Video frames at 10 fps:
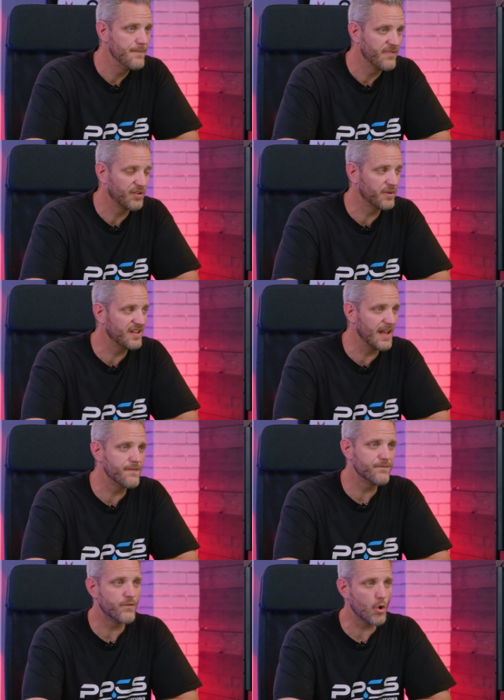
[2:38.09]
So we're seeing a
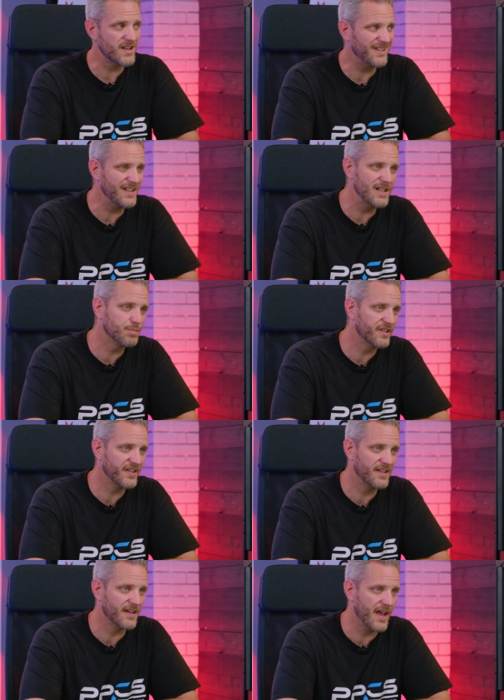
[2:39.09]
14%
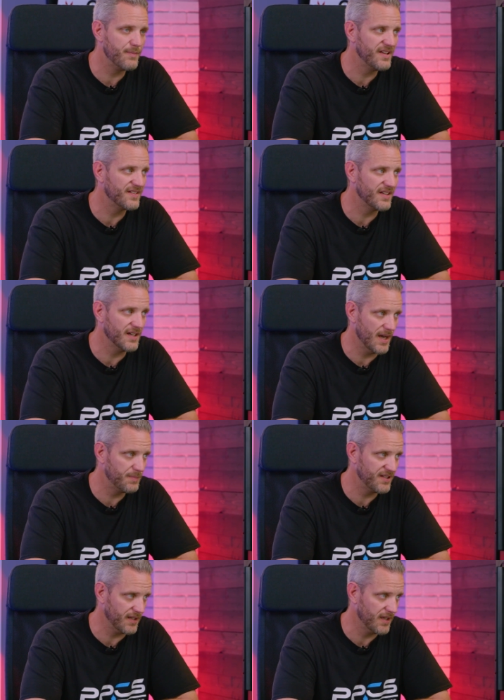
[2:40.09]
IPC
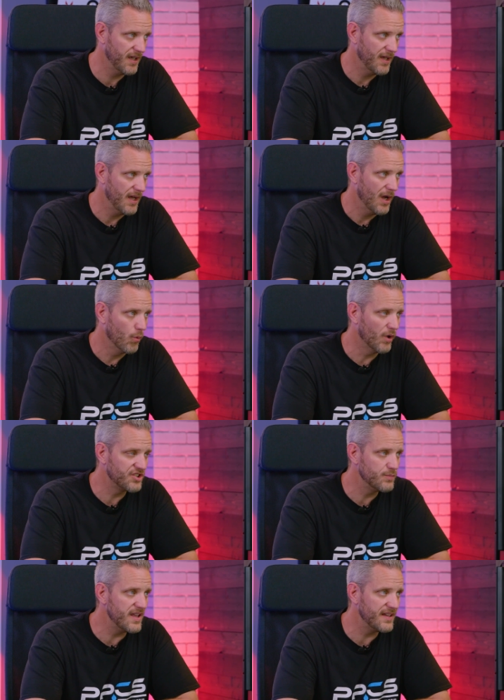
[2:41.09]
uptick,
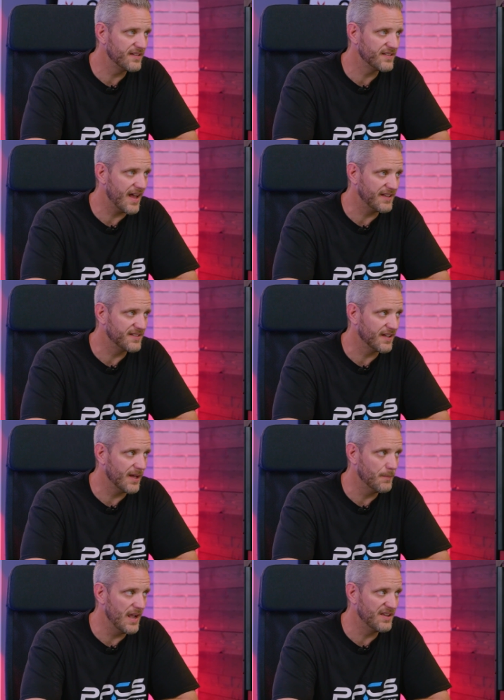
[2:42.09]
which means that
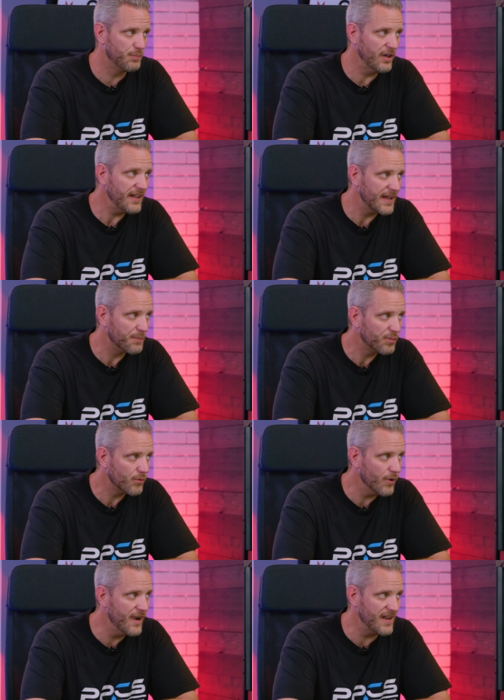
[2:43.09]
um, it's putting it
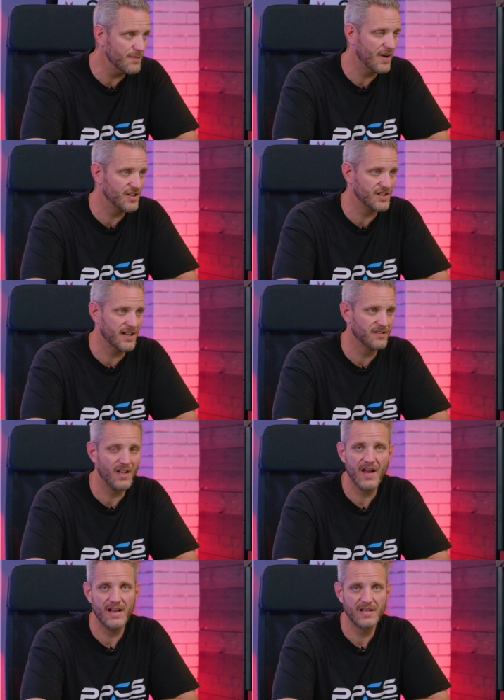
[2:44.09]
pretty much in
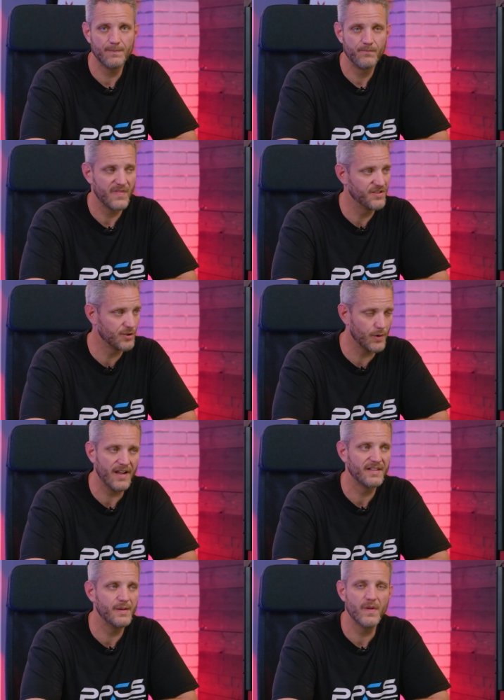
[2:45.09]
line
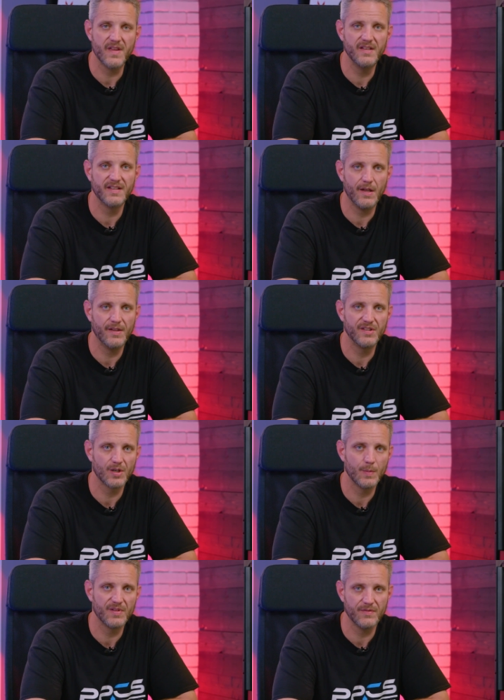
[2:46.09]
directly with Intel in
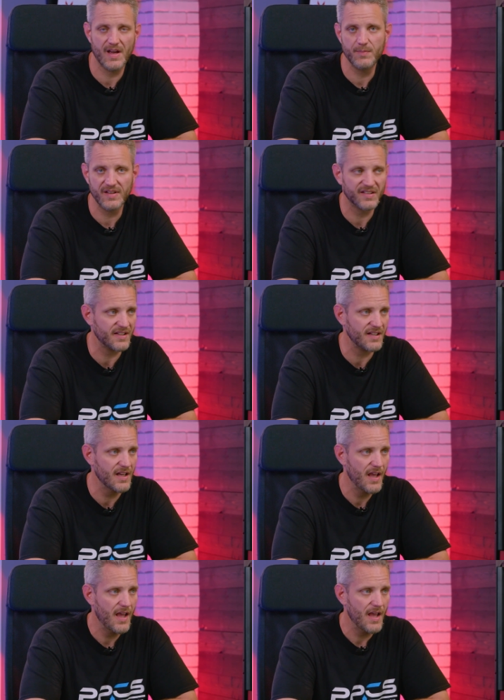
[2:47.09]
terms of IPC,